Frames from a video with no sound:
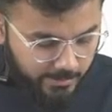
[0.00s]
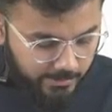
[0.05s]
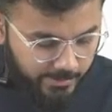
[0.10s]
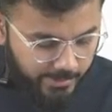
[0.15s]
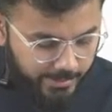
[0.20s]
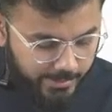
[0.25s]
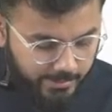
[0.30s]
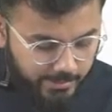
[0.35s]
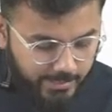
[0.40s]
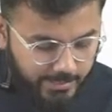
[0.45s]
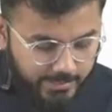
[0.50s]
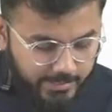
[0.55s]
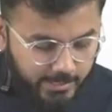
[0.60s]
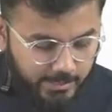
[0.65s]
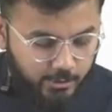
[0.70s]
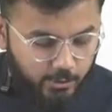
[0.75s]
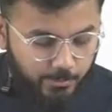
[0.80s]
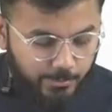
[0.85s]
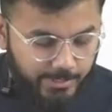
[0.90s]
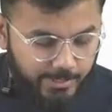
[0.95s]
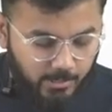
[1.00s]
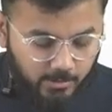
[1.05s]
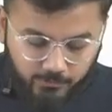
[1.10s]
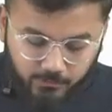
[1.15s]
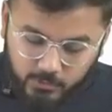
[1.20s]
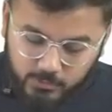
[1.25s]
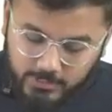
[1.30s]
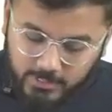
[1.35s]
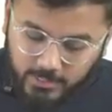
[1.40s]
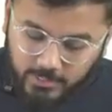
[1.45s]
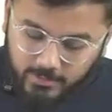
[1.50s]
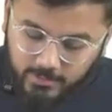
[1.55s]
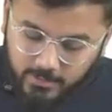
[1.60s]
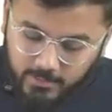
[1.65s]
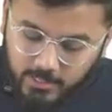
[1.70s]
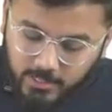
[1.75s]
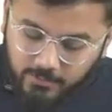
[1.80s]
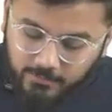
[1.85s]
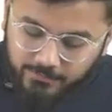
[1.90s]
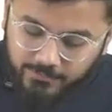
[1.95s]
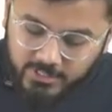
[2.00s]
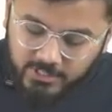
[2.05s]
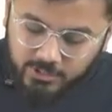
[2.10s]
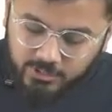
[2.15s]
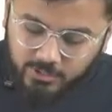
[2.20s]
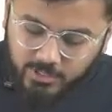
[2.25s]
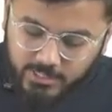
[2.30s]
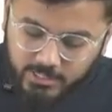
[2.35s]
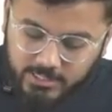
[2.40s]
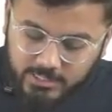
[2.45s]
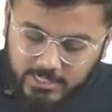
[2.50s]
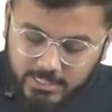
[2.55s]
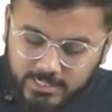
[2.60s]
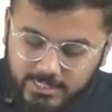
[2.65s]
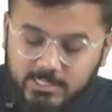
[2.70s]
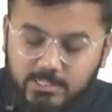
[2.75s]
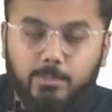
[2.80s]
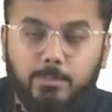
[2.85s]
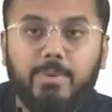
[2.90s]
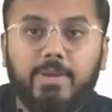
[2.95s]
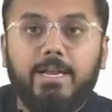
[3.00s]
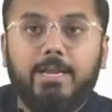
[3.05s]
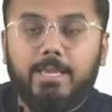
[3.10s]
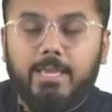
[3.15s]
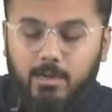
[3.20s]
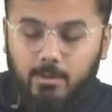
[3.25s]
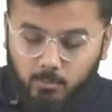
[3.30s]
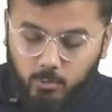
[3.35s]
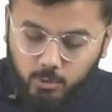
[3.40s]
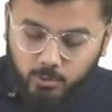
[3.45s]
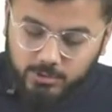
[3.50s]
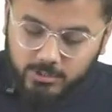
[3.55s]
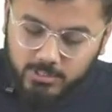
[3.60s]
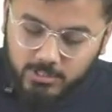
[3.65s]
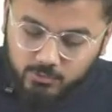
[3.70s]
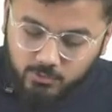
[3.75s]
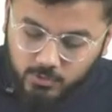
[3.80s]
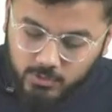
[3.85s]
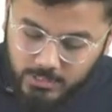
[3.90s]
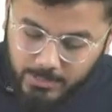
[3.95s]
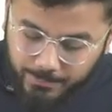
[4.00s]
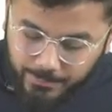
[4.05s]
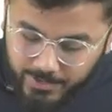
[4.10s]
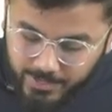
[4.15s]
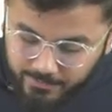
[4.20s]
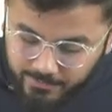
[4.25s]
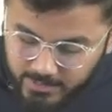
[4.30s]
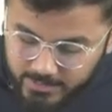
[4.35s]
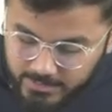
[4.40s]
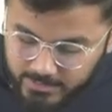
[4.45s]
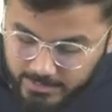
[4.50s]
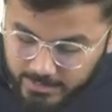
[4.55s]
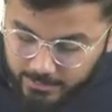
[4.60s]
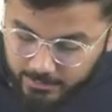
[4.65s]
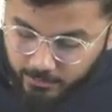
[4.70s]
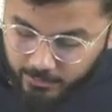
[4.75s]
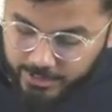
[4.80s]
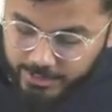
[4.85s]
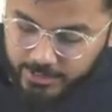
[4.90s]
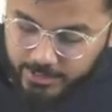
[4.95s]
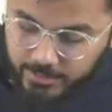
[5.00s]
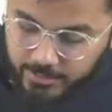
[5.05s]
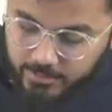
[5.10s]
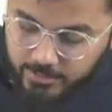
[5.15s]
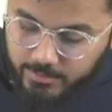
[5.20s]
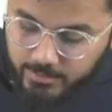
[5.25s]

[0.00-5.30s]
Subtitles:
Right, in the cubital fossa, which structure is medial most? This was a previous year question.